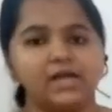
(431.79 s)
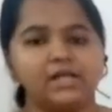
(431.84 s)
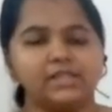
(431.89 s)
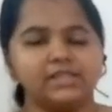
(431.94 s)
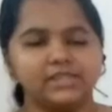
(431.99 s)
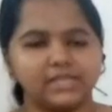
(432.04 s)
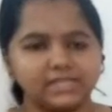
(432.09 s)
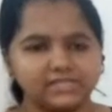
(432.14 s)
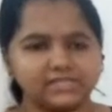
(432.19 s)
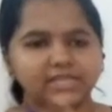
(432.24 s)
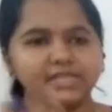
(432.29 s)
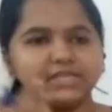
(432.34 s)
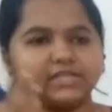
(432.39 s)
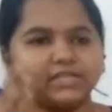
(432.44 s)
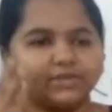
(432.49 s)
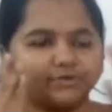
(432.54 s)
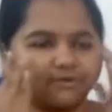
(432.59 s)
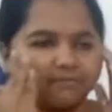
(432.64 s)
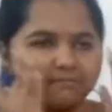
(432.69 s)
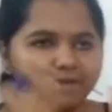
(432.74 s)
It
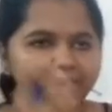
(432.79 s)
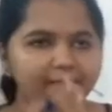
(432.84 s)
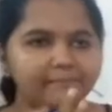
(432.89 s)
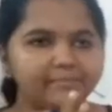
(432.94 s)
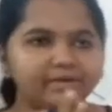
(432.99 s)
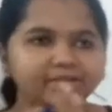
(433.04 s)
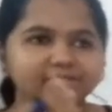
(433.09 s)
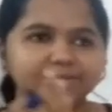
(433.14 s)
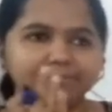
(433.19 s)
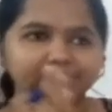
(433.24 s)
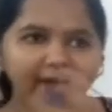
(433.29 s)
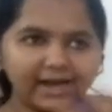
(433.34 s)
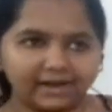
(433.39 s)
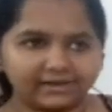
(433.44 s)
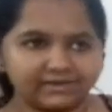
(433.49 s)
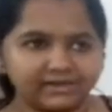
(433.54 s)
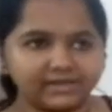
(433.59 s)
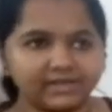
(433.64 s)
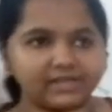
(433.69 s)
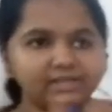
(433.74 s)
remembered the
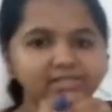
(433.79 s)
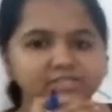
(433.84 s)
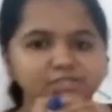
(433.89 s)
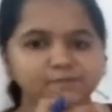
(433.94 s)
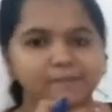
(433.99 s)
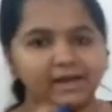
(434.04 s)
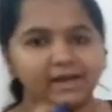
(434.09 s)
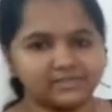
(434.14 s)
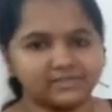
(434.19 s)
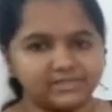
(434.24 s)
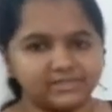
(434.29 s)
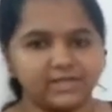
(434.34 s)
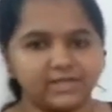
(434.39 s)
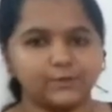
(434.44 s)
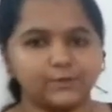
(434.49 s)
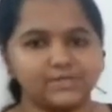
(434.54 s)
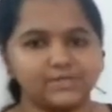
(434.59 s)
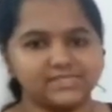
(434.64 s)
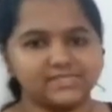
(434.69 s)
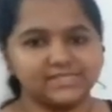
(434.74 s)
bacteria, this bacteria
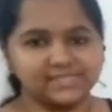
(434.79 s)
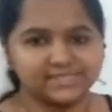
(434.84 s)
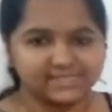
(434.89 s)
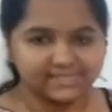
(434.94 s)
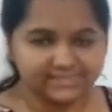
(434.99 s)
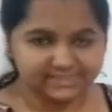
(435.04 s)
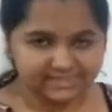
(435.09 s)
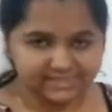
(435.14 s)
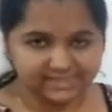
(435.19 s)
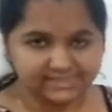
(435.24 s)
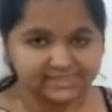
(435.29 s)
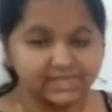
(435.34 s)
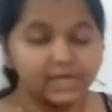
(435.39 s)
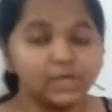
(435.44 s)
caused this disease,